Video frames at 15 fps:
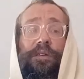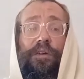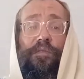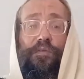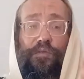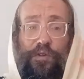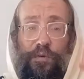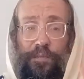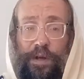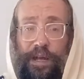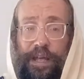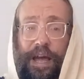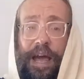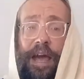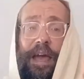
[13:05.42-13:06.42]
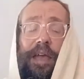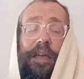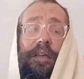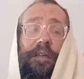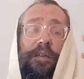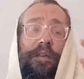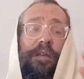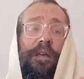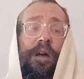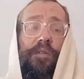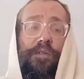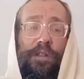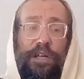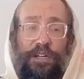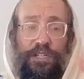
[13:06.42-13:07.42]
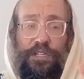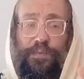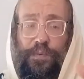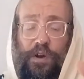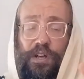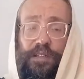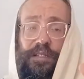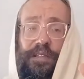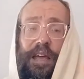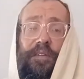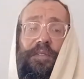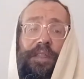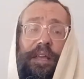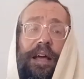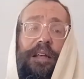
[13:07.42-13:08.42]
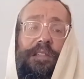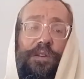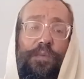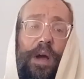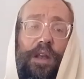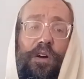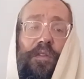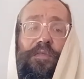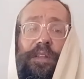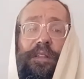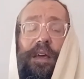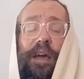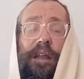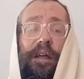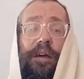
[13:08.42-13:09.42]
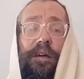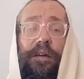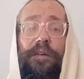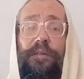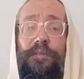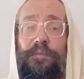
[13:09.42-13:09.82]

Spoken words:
a frumer guy, a religious person, everything else. He went off the derech.